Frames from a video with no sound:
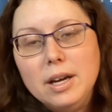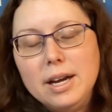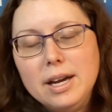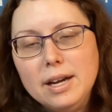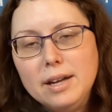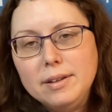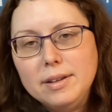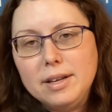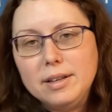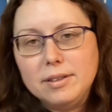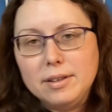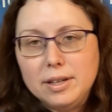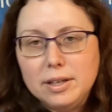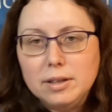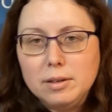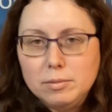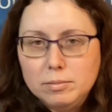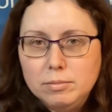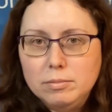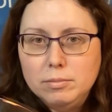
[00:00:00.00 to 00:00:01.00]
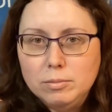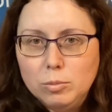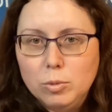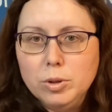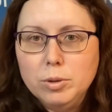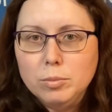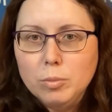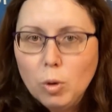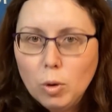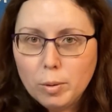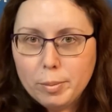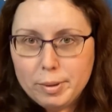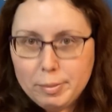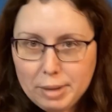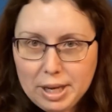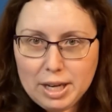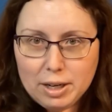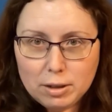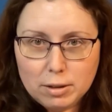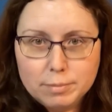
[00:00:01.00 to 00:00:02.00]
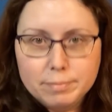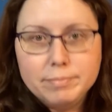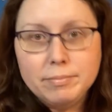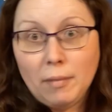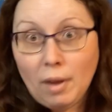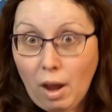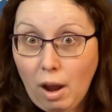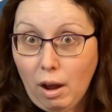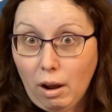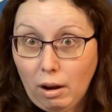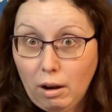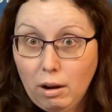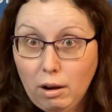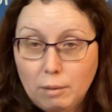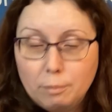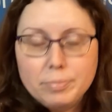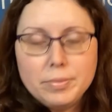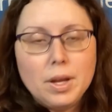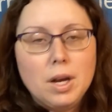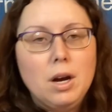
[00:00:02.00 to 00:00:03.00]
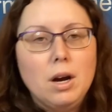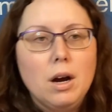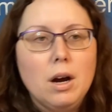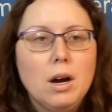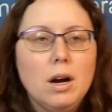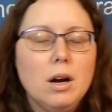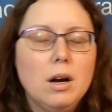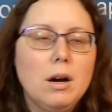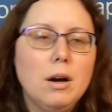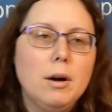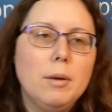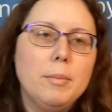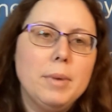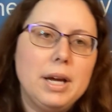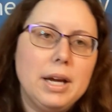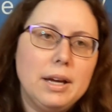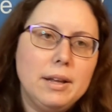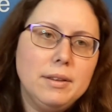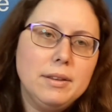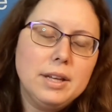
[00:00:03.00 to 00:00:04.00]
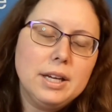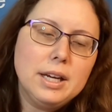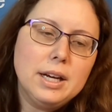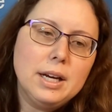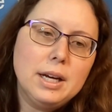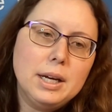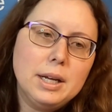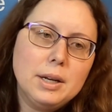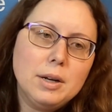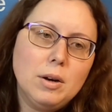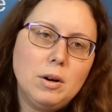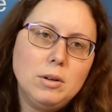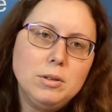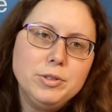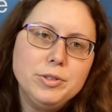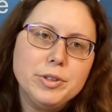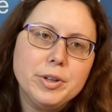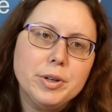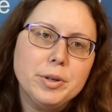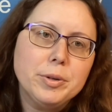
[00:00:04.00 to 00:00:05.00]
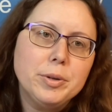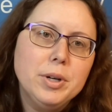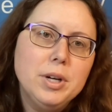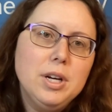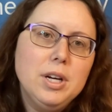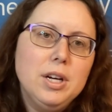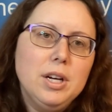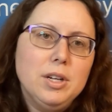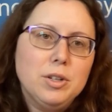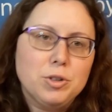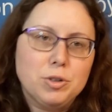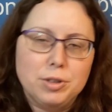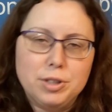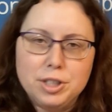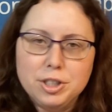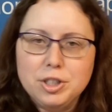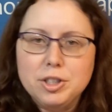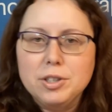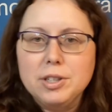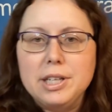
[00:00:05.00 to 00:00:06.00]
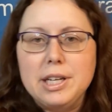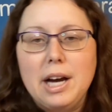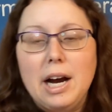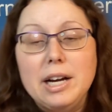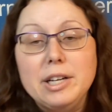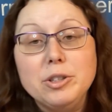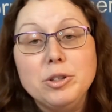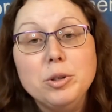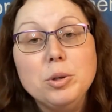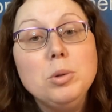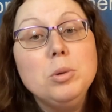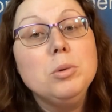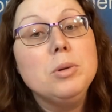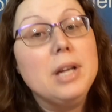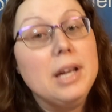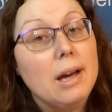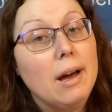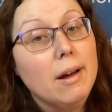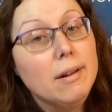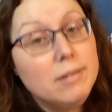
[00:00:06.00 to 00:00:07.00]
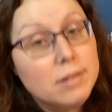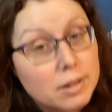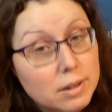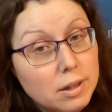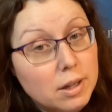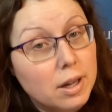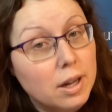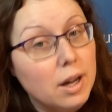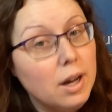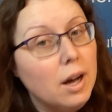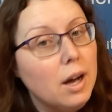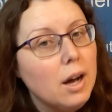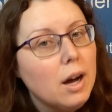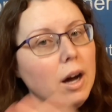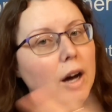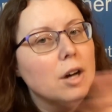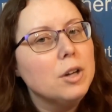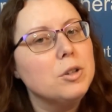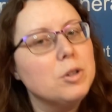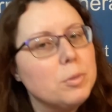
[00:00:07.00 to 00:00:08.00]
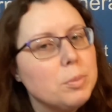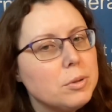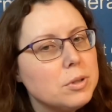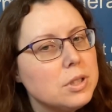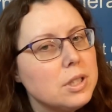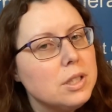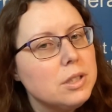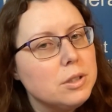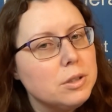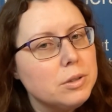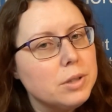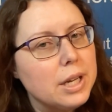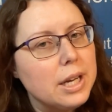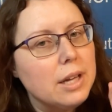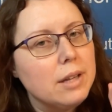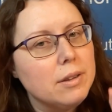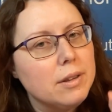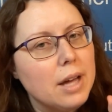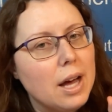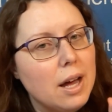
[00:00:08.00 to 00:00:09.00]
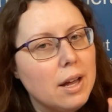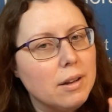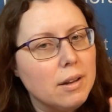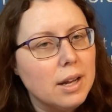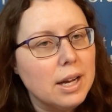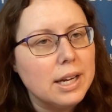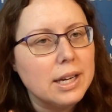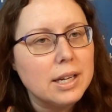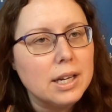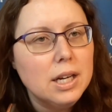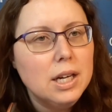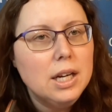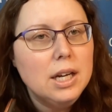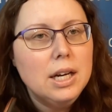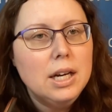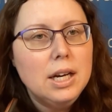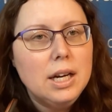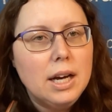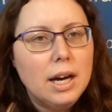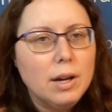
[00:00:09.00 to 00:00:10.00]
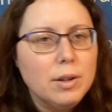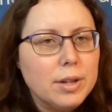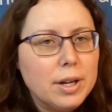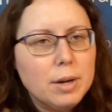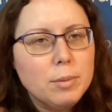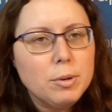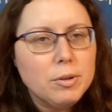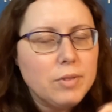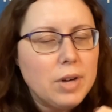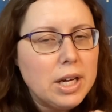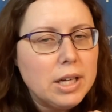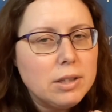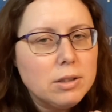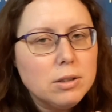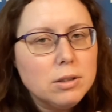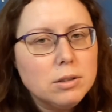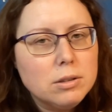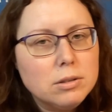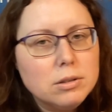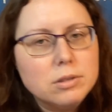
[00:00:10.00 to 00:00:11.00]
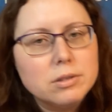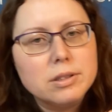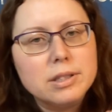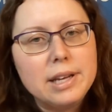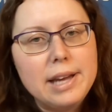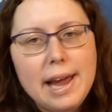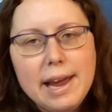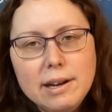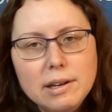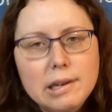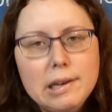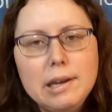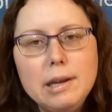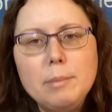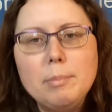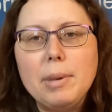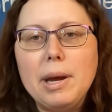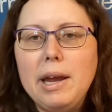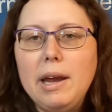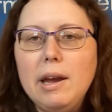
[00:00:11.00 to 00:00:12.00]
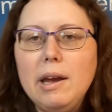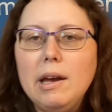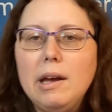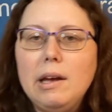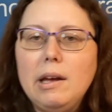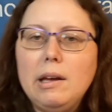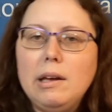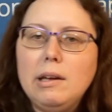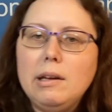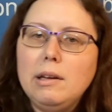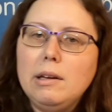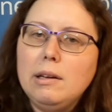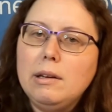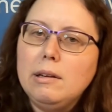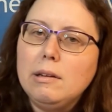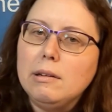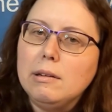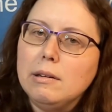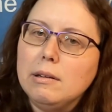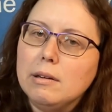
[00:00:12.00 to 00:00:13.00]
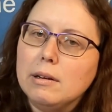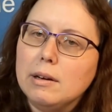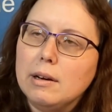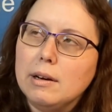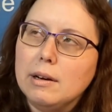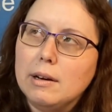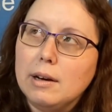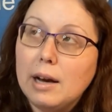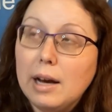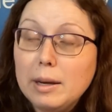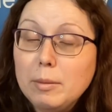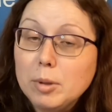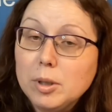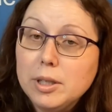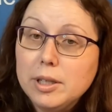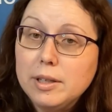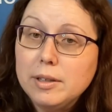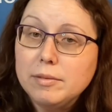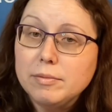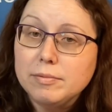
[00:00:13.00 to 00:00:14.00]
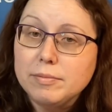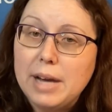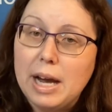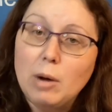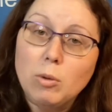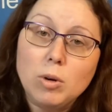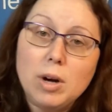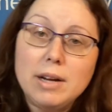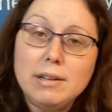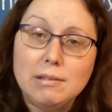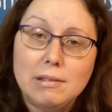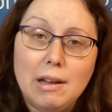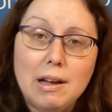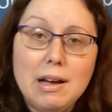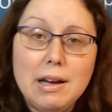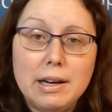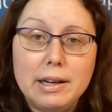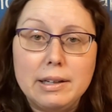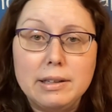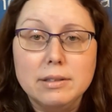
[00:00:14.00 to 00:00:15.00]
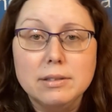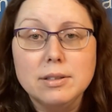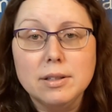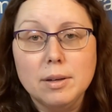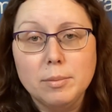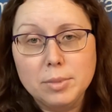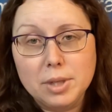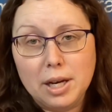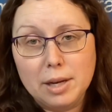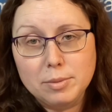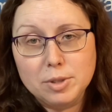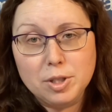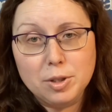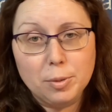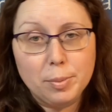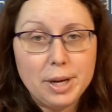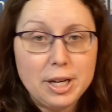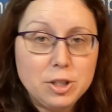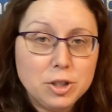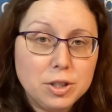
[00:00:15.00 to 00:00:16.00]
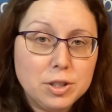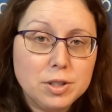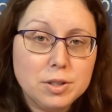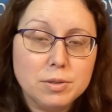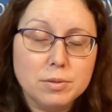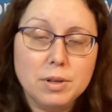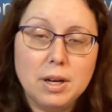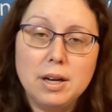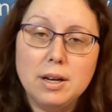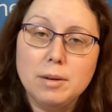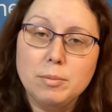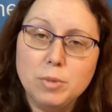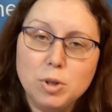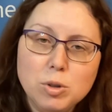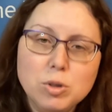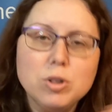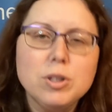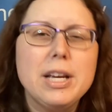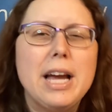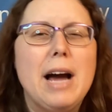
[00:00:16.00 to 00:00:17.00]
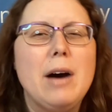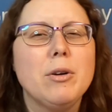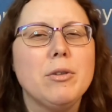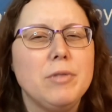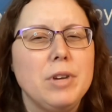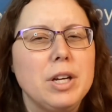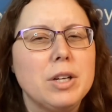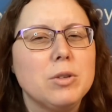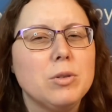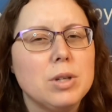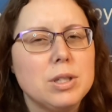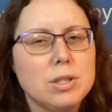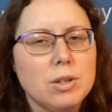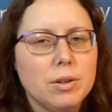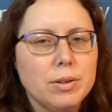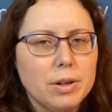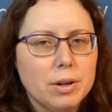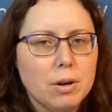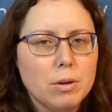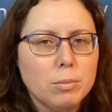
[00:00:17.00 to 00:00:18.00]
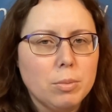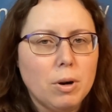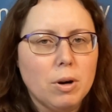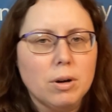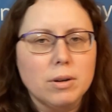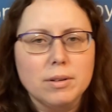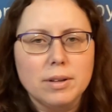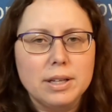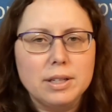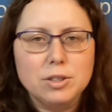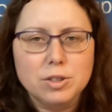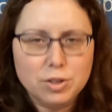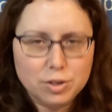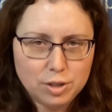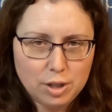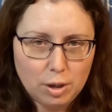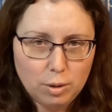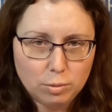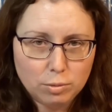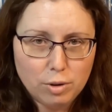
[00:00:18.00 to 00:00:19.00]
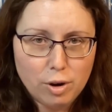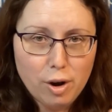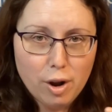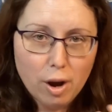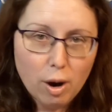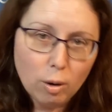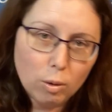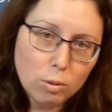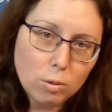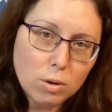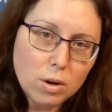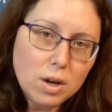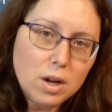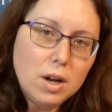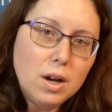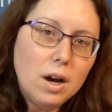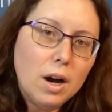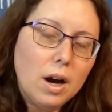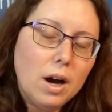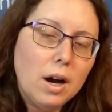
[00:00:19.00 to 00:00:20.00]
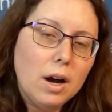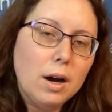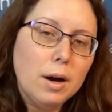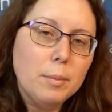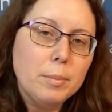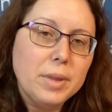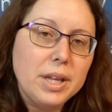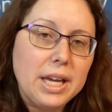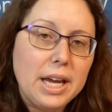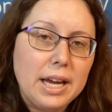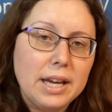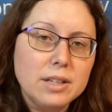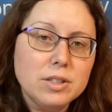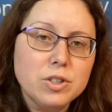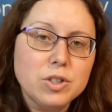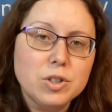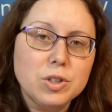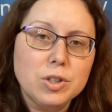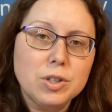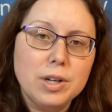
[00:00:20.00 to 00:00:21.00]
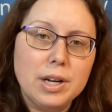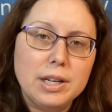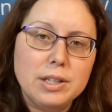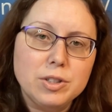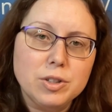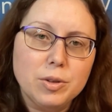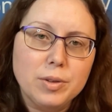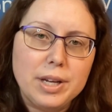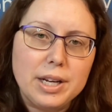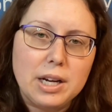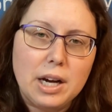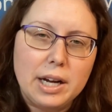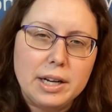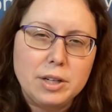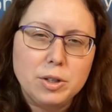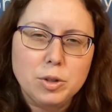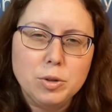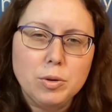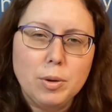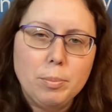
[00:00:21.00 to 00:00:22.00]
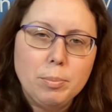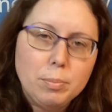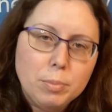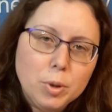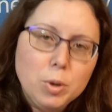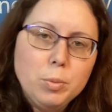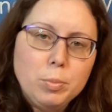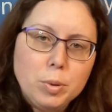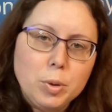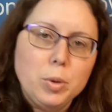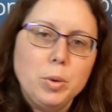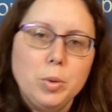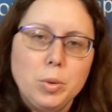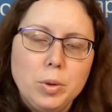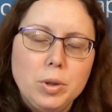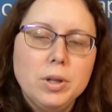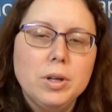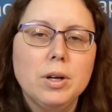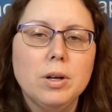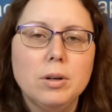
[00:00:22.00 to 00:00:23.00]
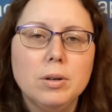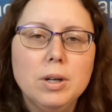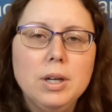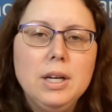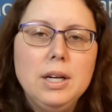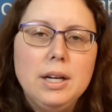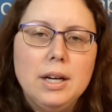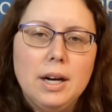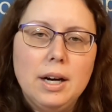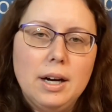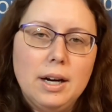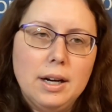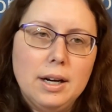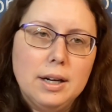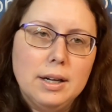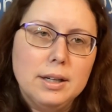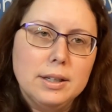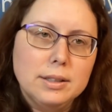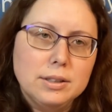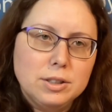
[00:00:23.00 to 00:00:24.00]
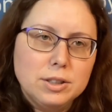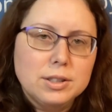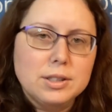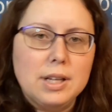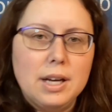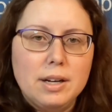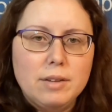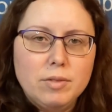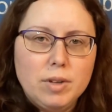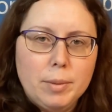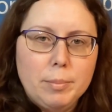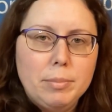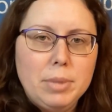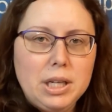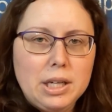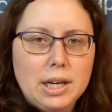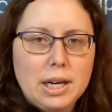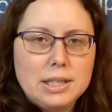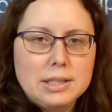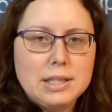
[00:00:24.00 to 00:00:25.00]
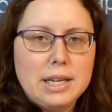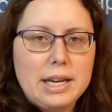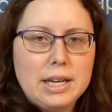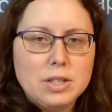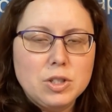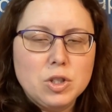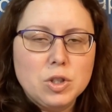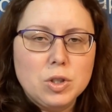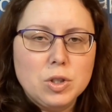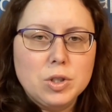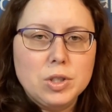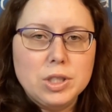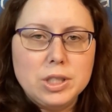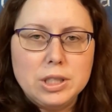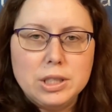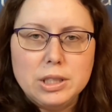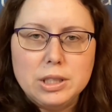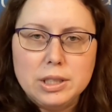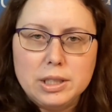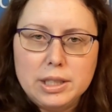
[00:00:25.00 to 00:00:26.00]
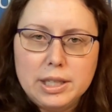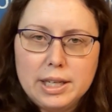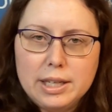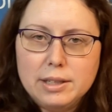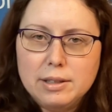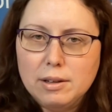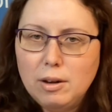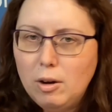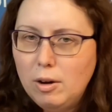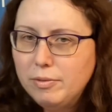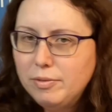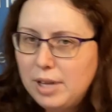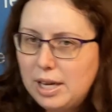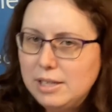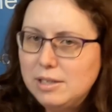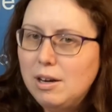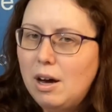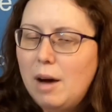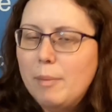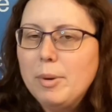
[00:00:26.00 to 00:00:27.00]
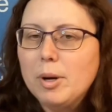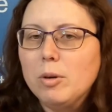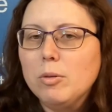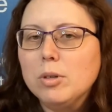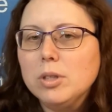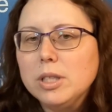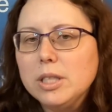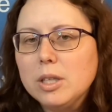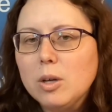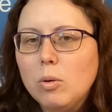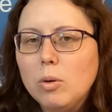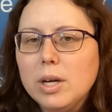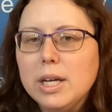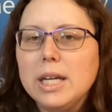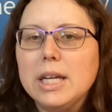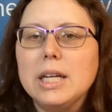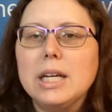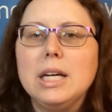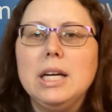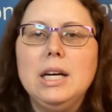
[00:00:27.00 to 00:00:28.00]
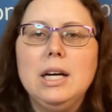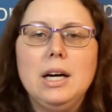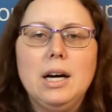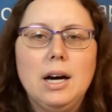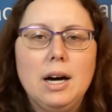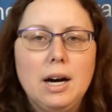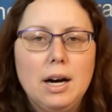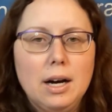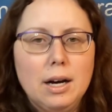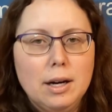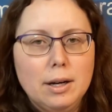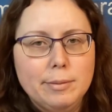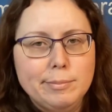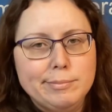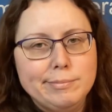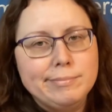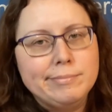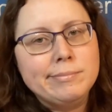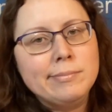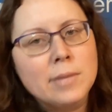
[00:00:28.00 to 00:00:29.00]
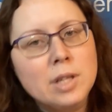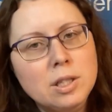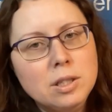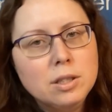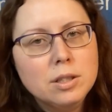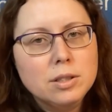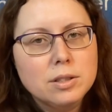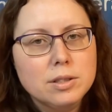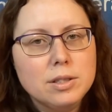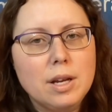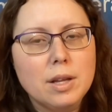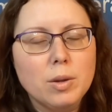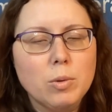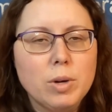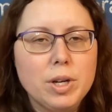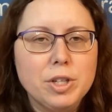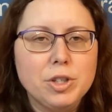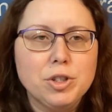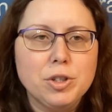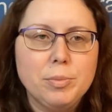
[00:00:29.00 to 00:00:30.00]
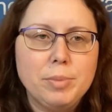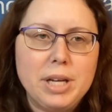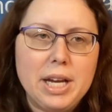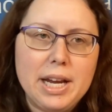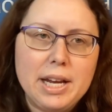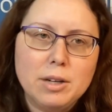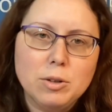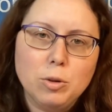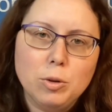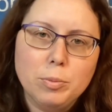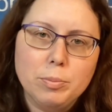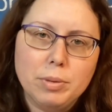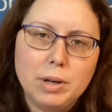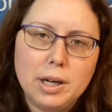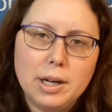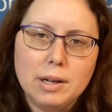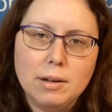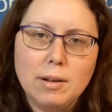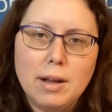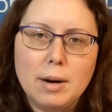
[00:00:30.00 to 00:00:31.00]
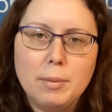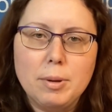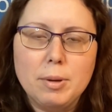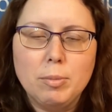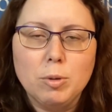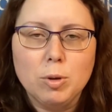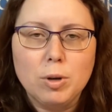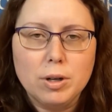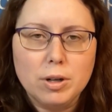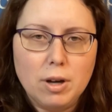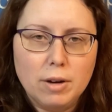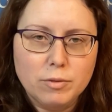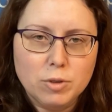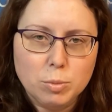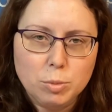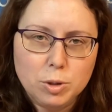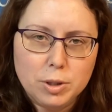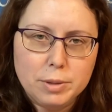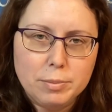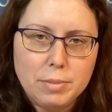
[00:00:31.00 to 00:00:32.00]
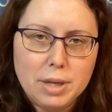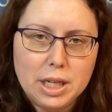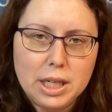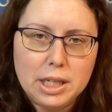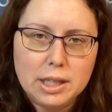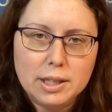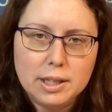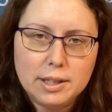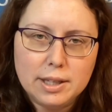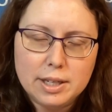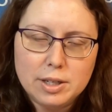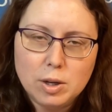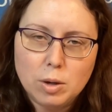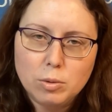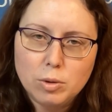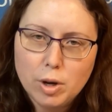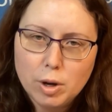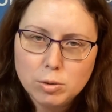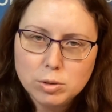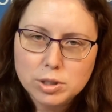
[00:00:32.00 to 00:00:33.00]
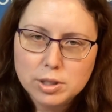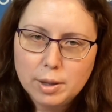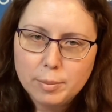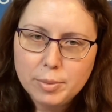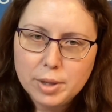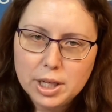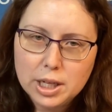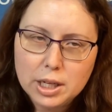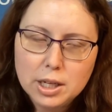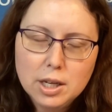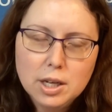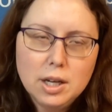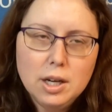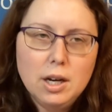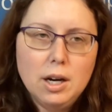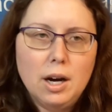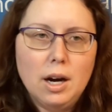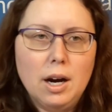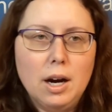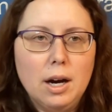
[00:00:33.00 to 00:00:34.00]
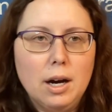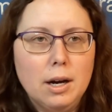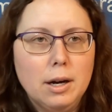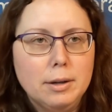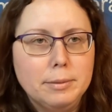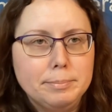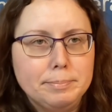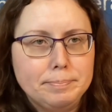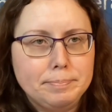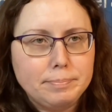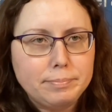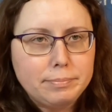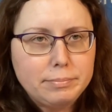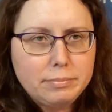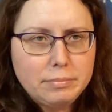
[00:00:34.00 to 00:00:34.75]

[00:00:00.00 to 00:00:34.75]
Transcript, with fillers: and they think wouldn't more be better, uh -huh. um, and then also traditionally I do get, 100% do get that like healthcare providers gatekeep and I believe outright lie sometimes to their patients, um, usually out of ignorance on their own part. They just don't know um, the answer, and so they kind of do a poo poo, you know, uh, just kind of a BS answer to get off that topic really quick. Um, it's not the way it should be handled, but a lot of people are uncomfortable admitting that they don't know something. Um,